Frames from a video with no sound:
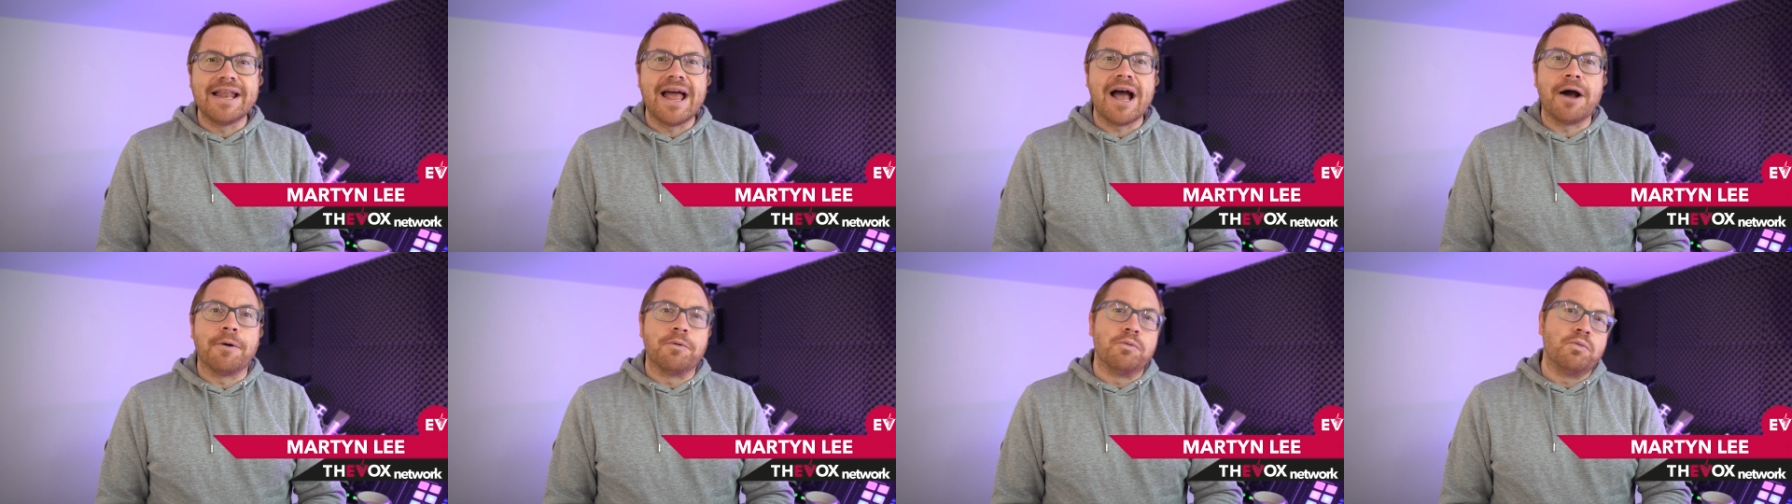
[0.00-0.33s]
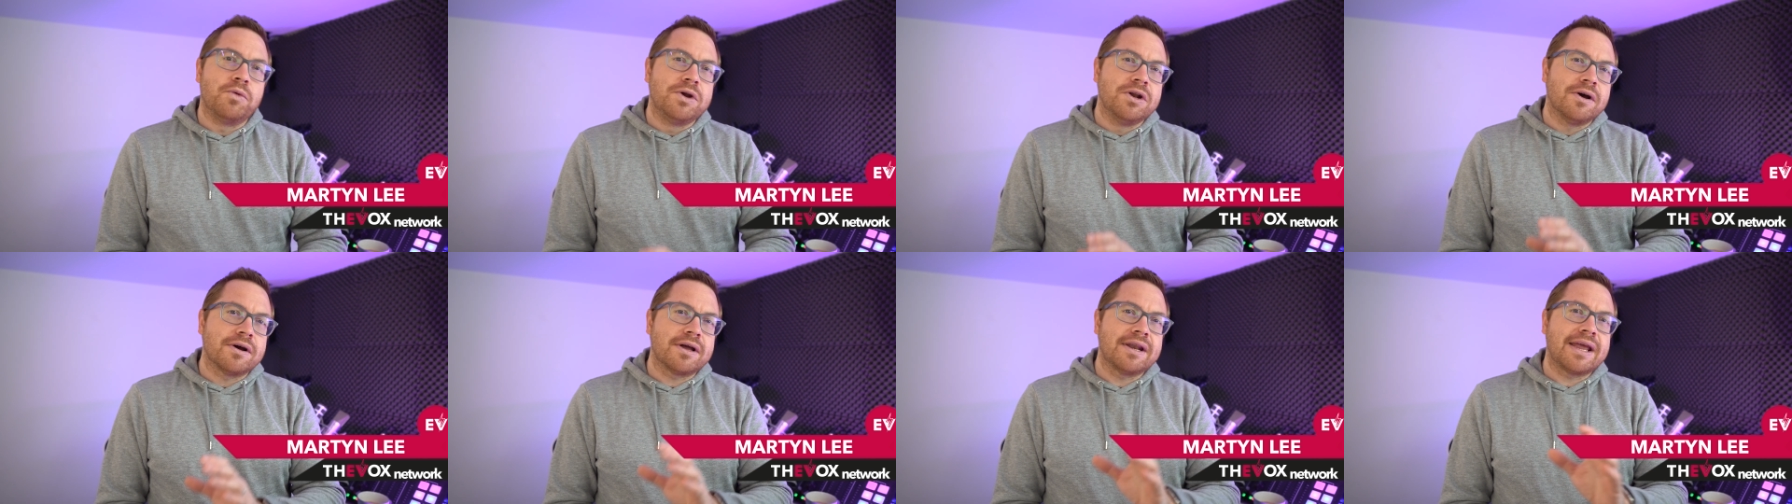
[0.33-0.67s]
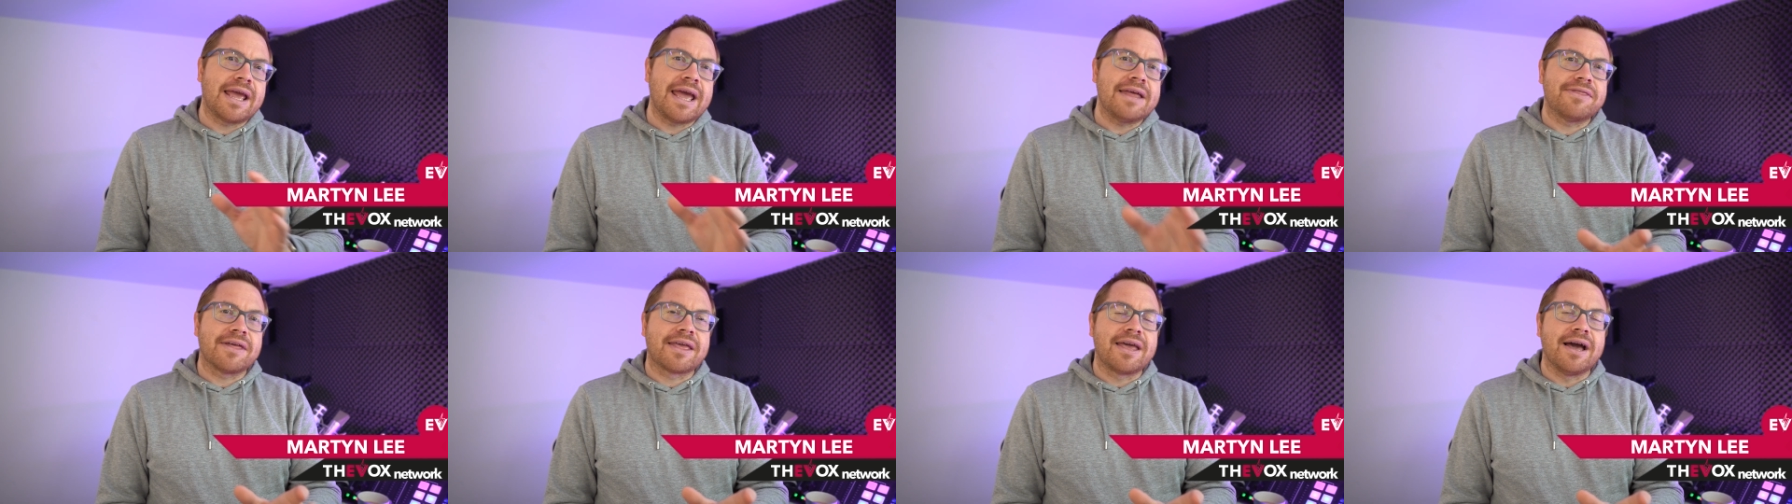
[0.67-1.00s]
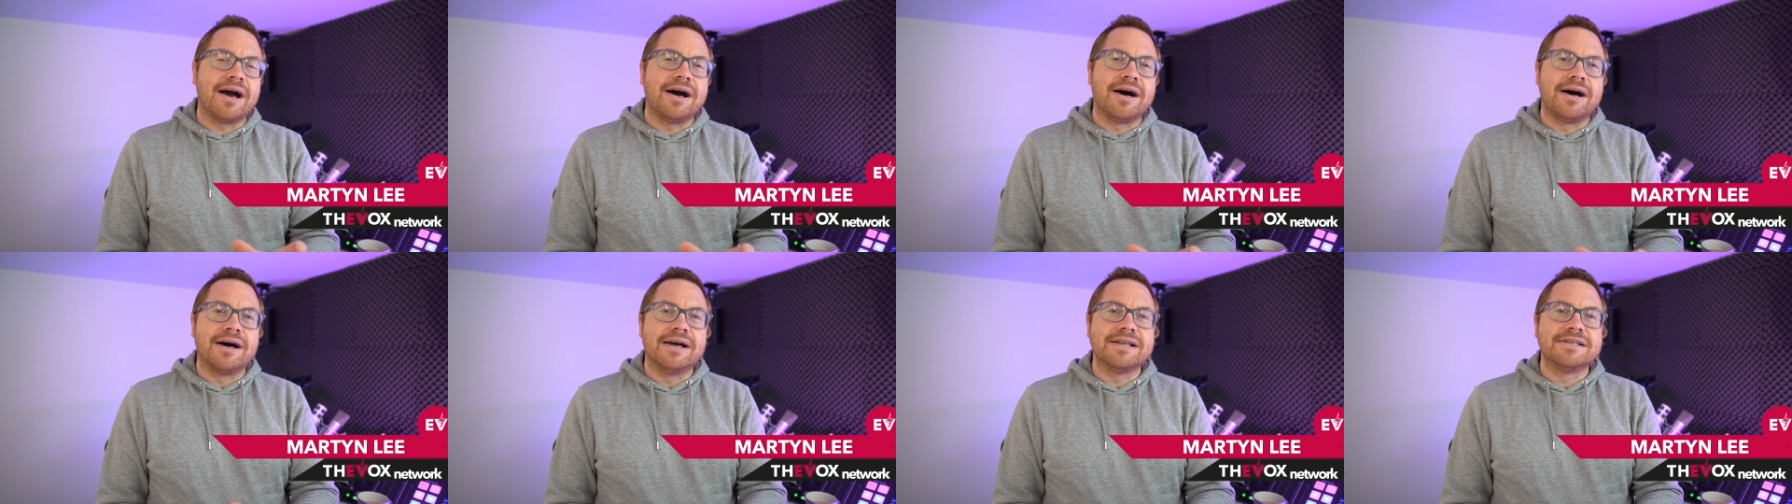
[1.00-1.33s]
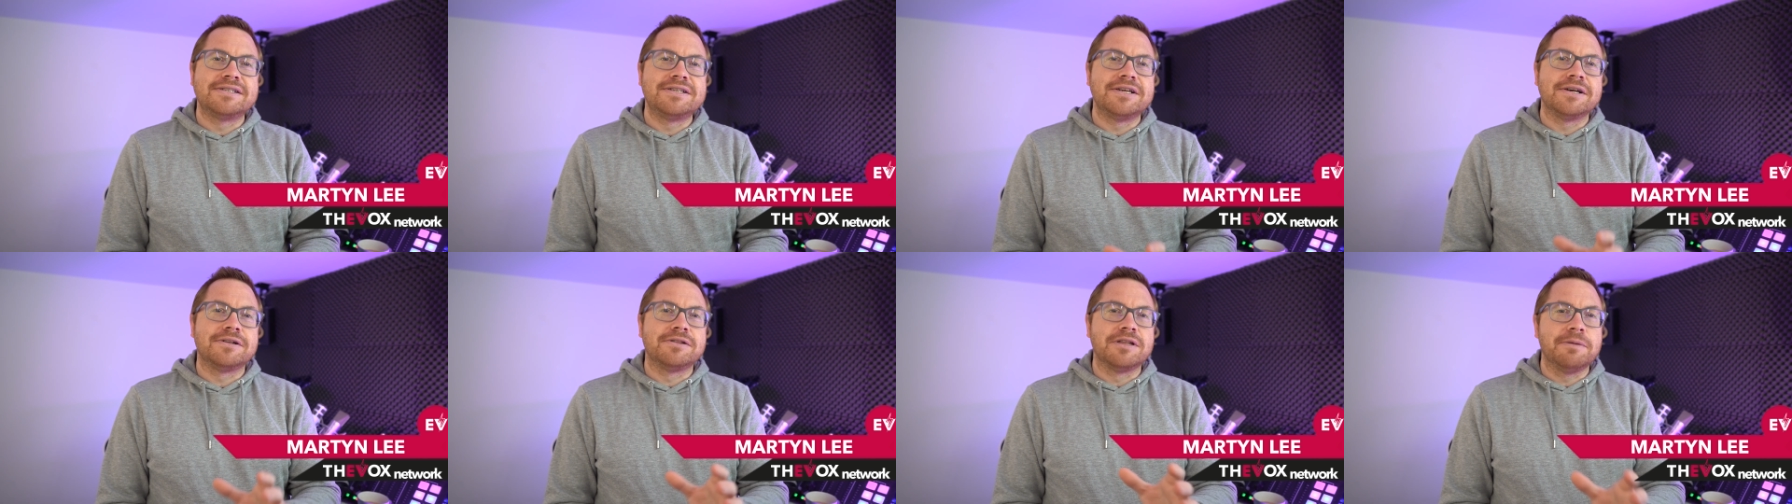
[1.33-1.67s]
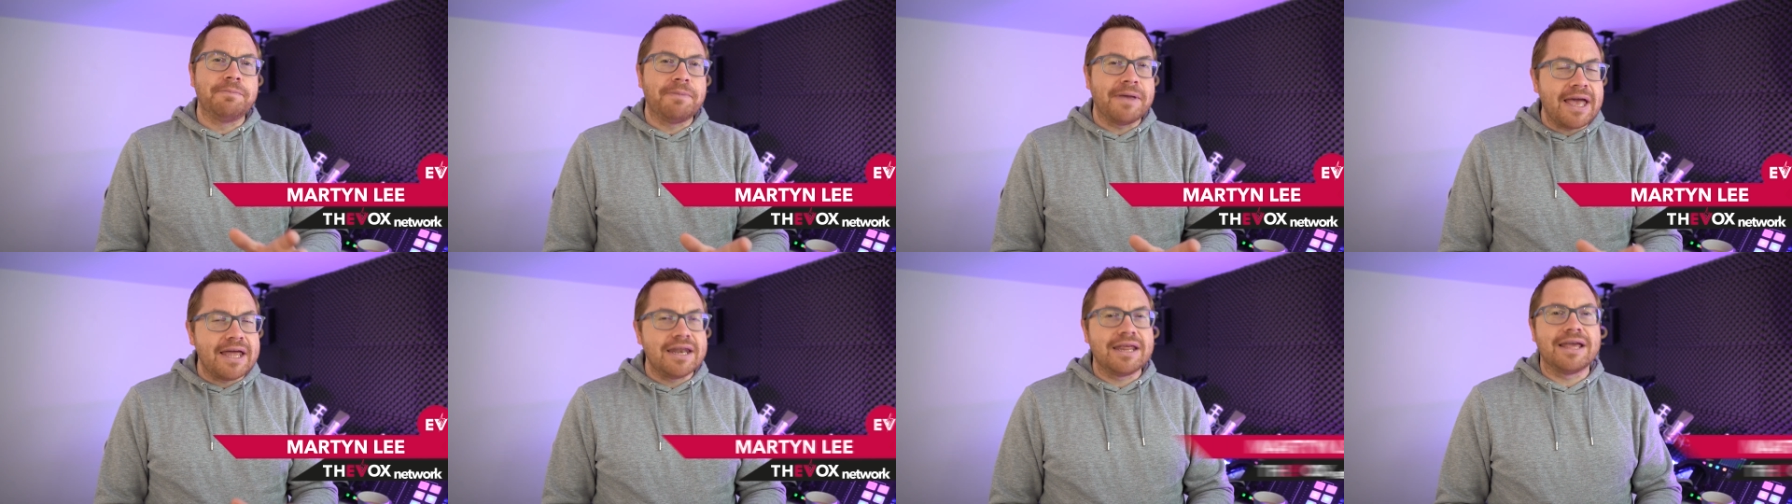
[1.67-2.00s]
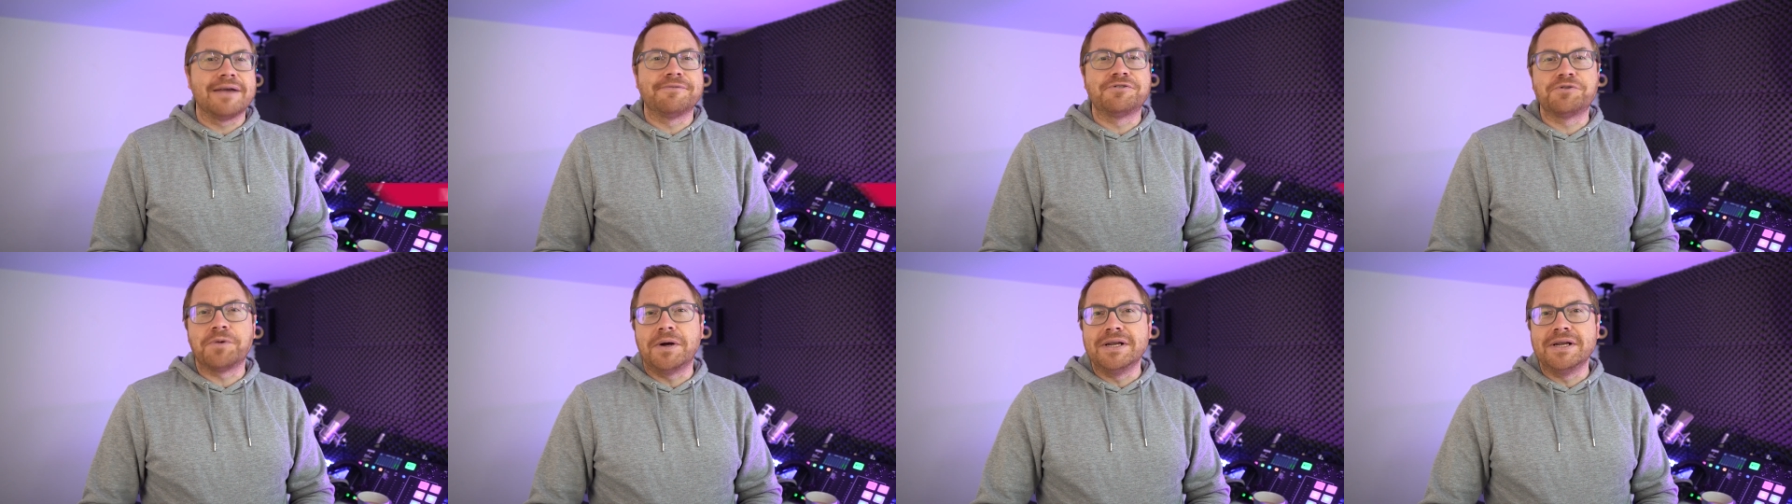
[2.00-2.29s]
Now, we're not going to get the car until the beginning of